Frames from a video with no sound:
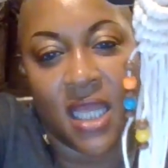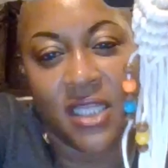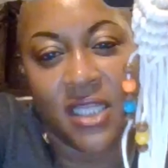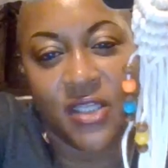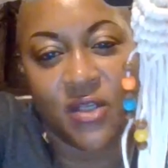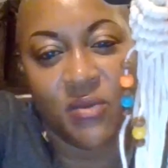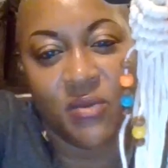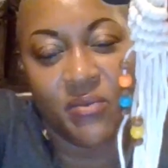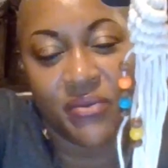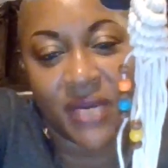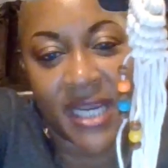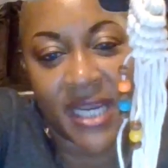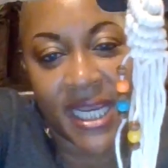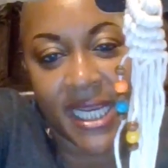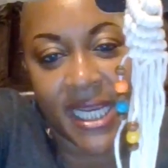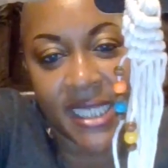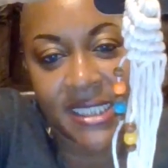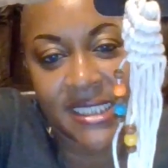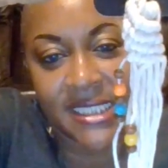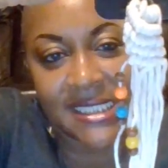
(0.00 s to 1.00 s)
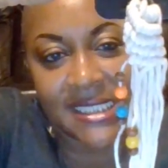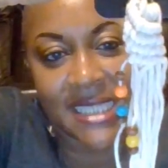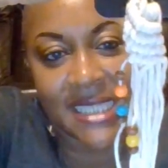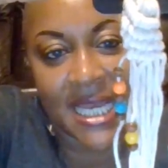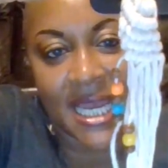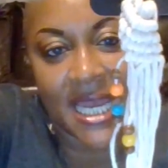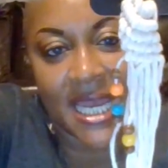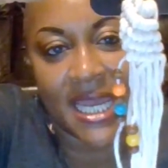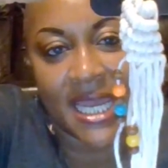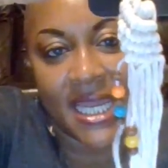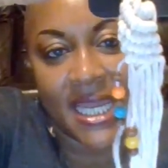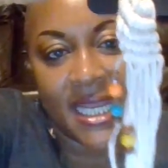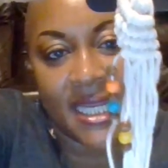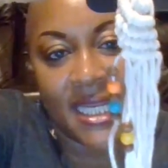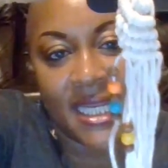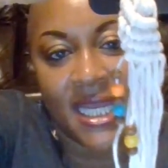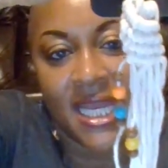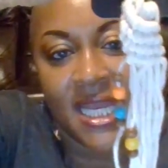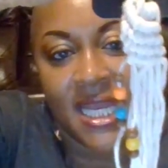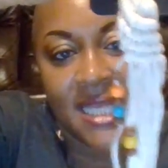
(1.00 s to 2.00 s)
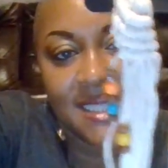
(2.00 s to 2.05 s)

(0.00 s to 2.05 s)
a little braid design,